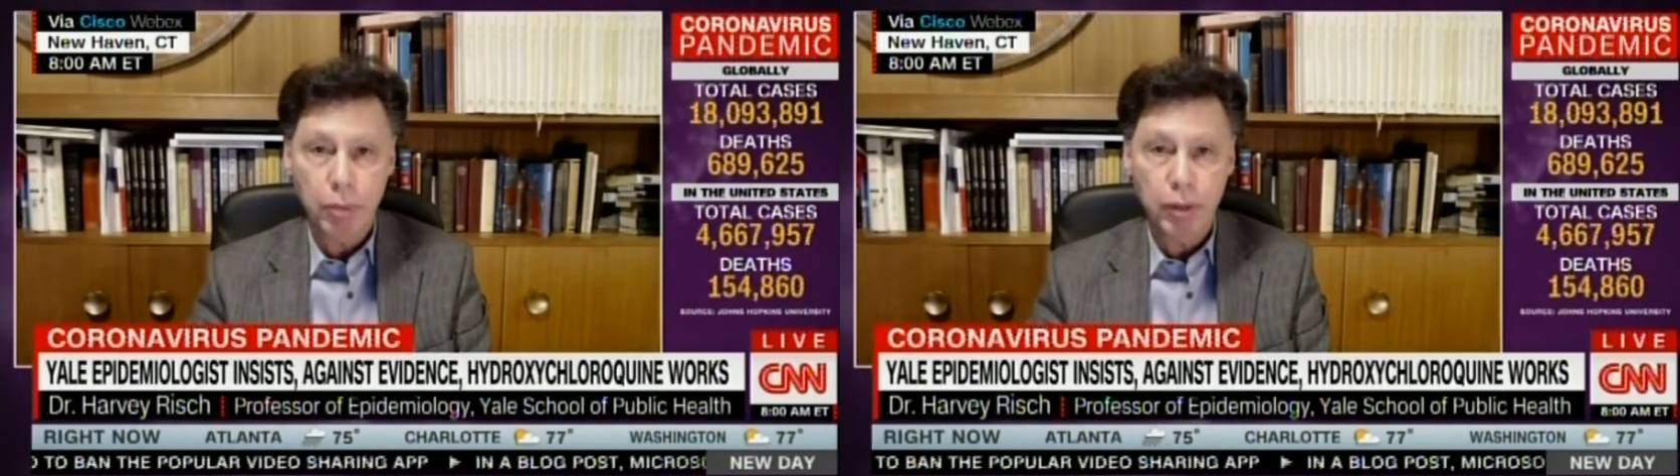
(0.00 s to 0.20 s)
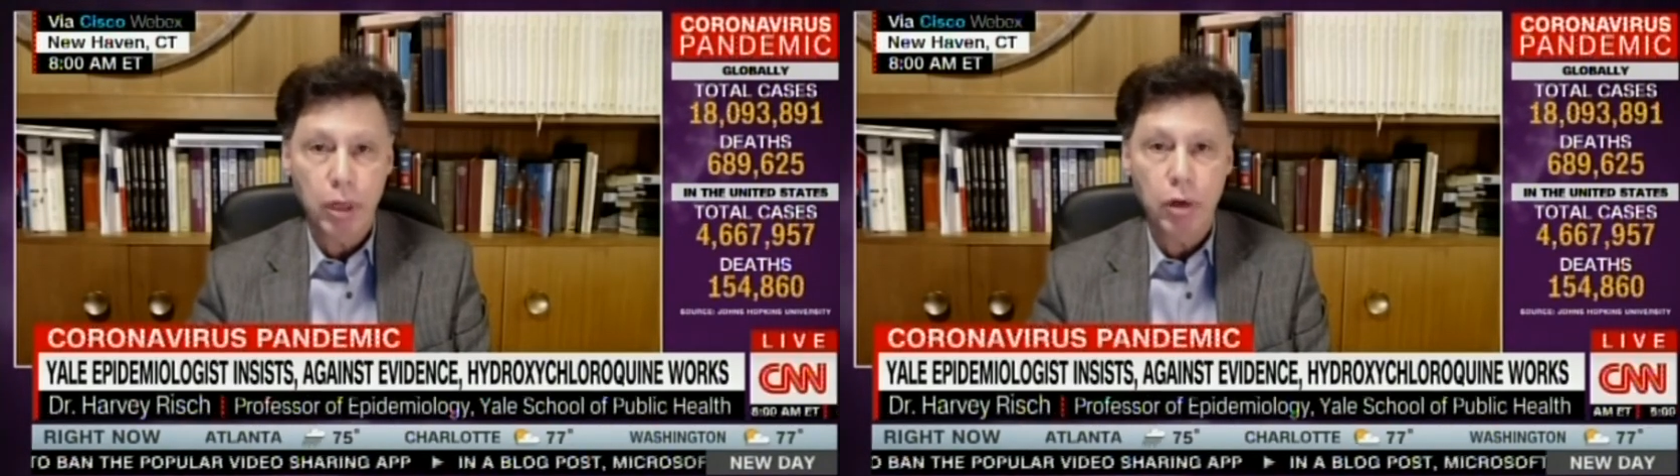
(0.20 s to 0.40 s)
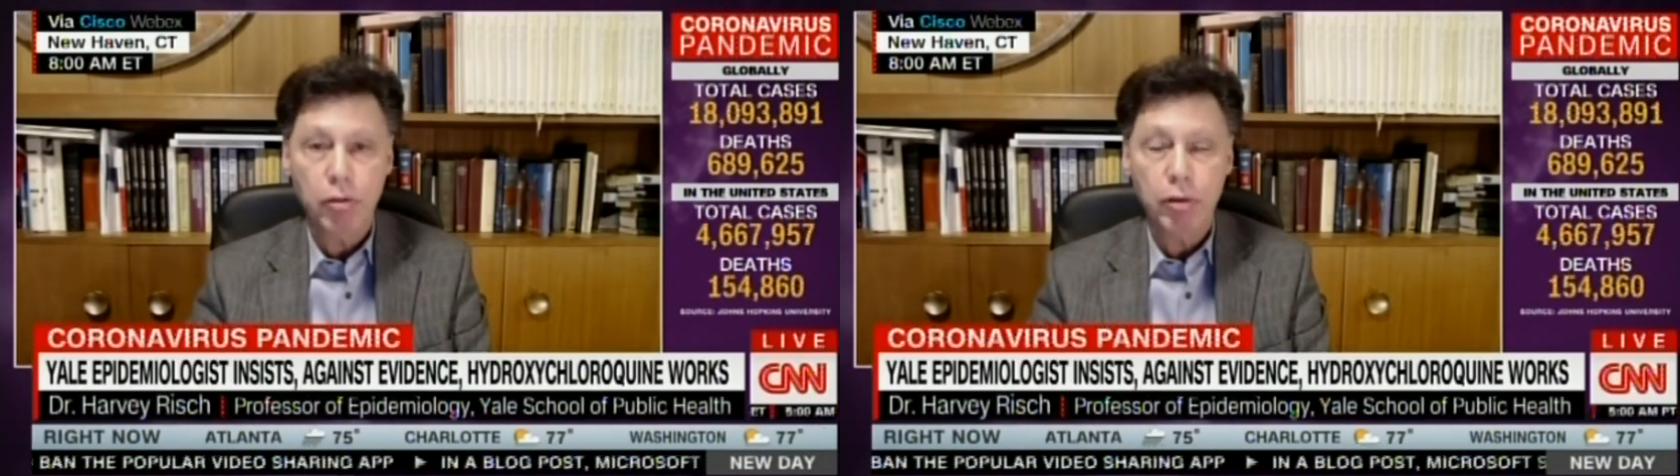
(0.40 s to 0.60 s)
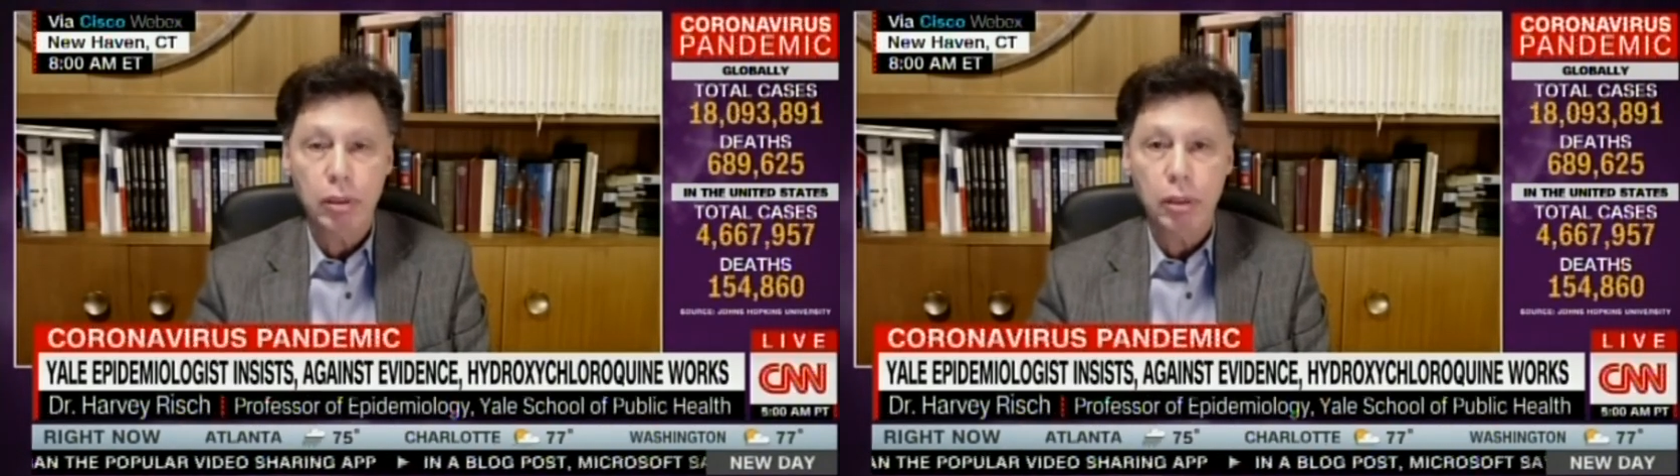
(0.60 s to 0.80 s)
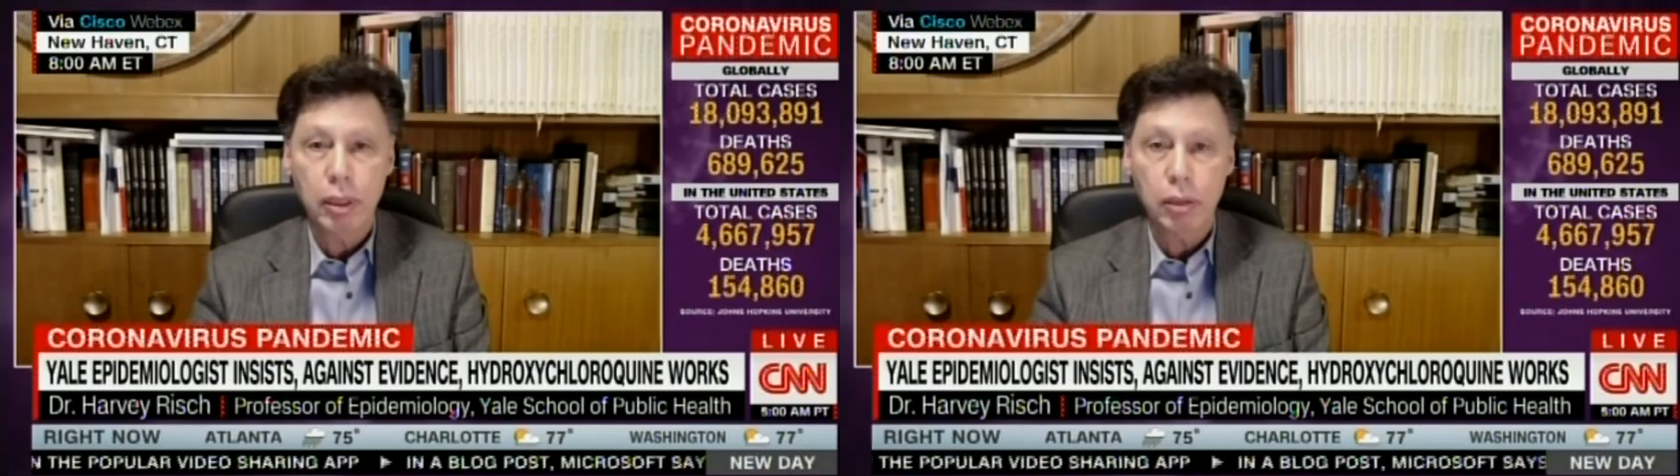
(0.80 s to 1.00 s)
but they are
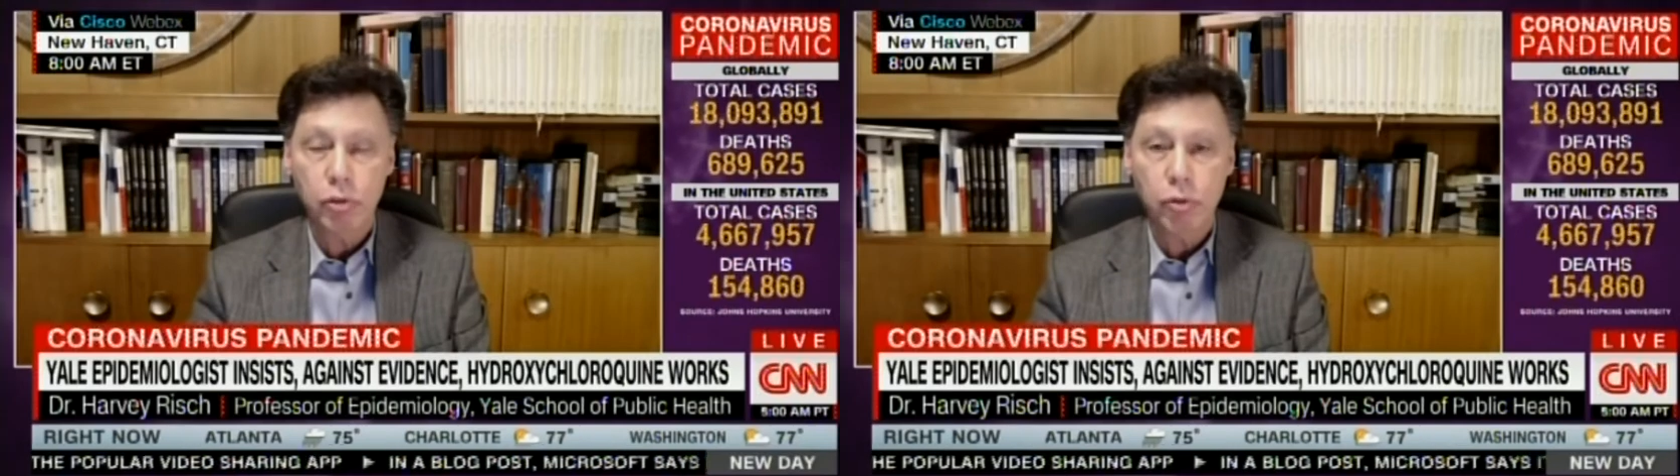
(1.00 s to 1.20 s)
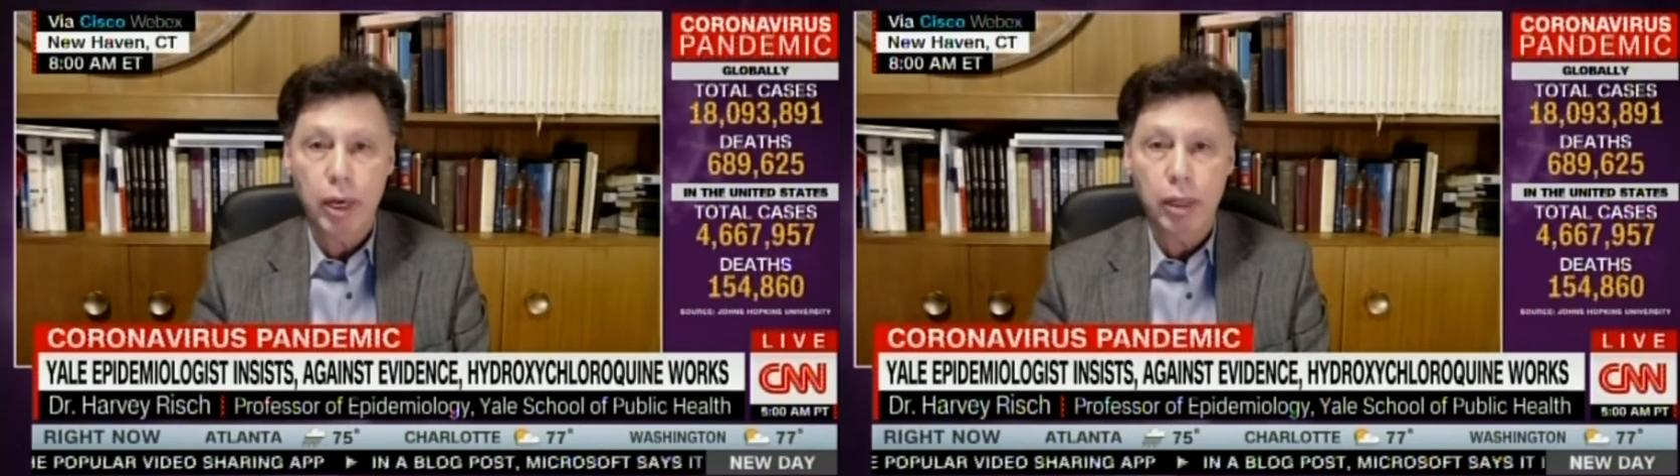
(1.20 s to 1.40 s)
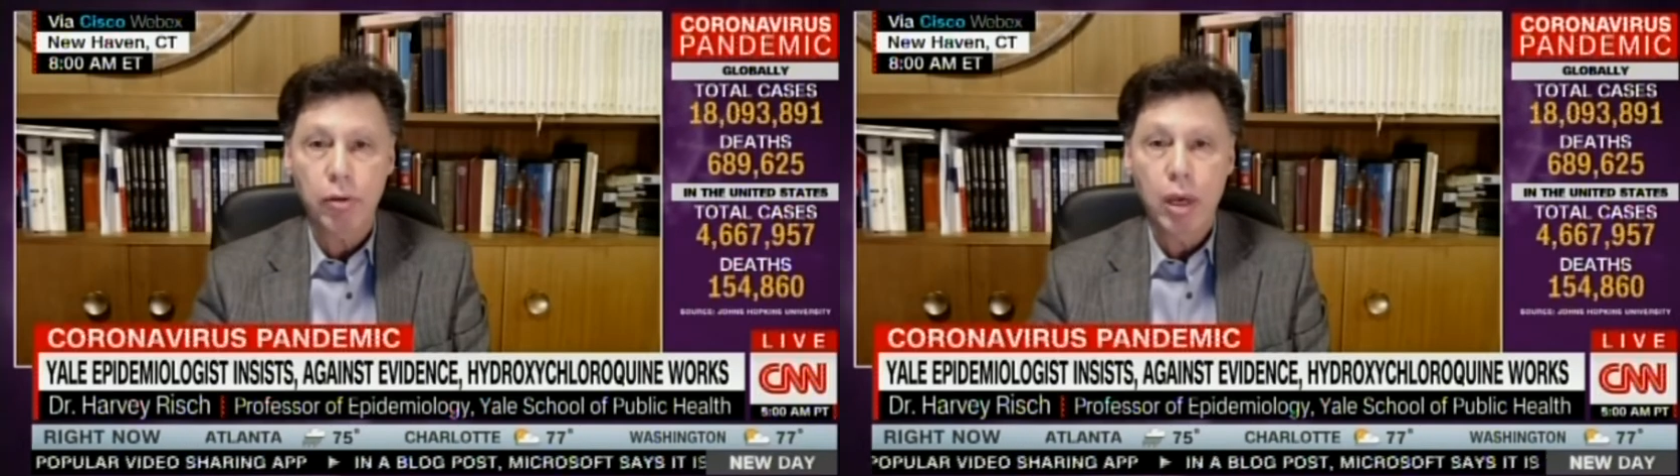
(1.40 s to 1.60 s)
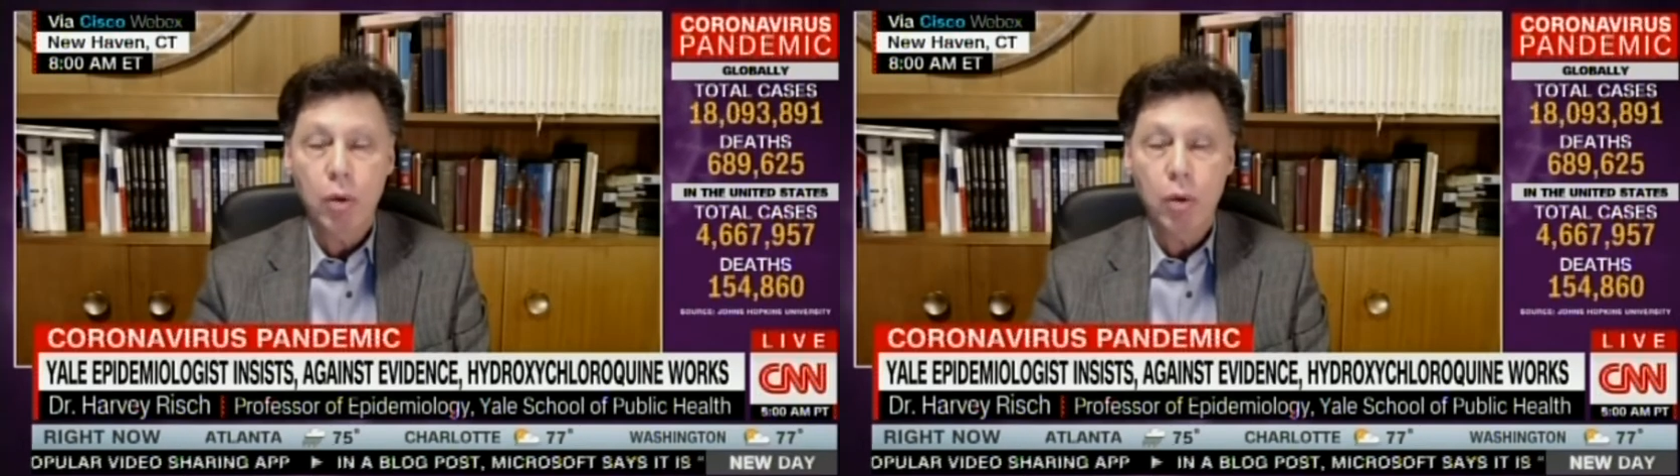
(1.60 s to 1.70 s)
still clinical trials